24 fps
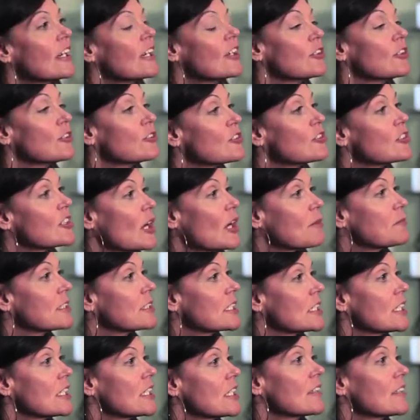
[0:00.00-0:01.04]
You stepped
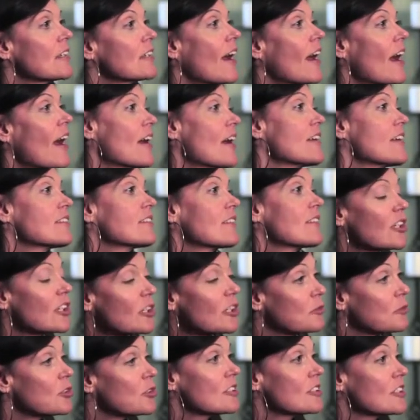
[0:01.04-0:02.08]
in as the
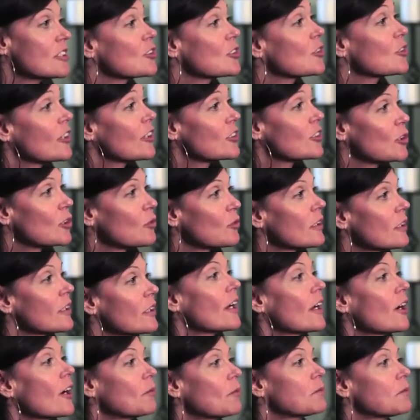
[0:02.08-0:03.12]
music director and
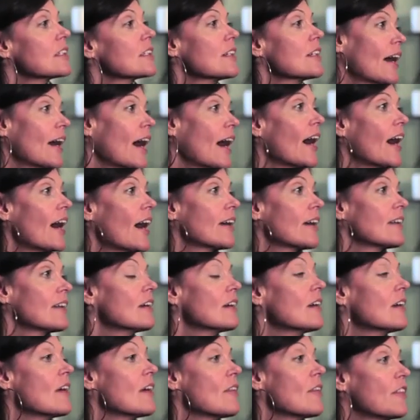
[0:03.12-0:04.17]
really helped
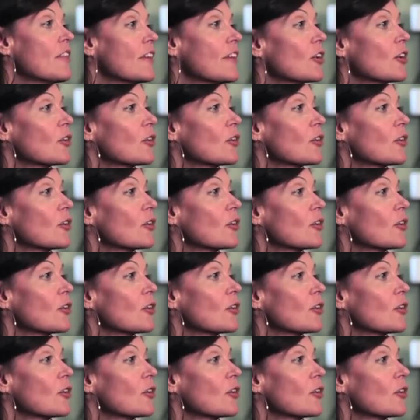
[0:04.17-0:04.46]
guide the